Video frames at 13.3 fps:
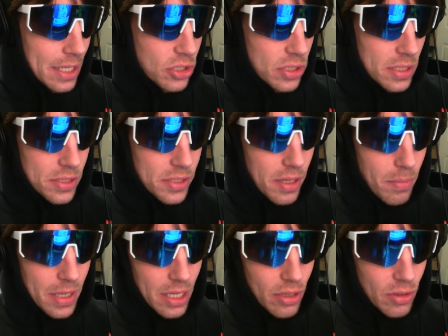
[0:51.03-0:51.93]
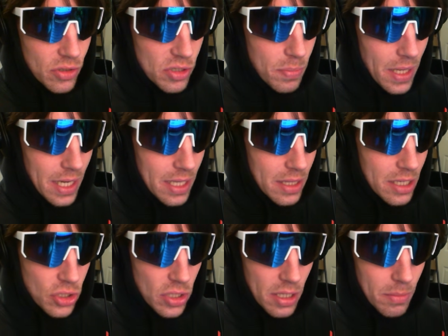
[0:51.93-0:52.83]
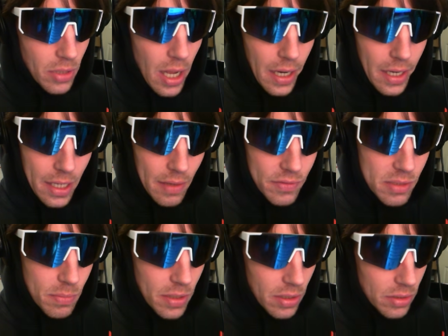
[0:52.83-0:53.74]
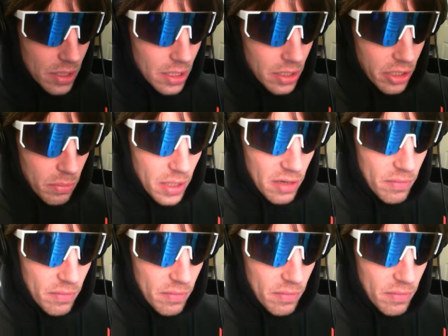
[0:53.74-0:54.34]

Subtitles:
It's just somebody who's been in the gym long enough to build a little bit of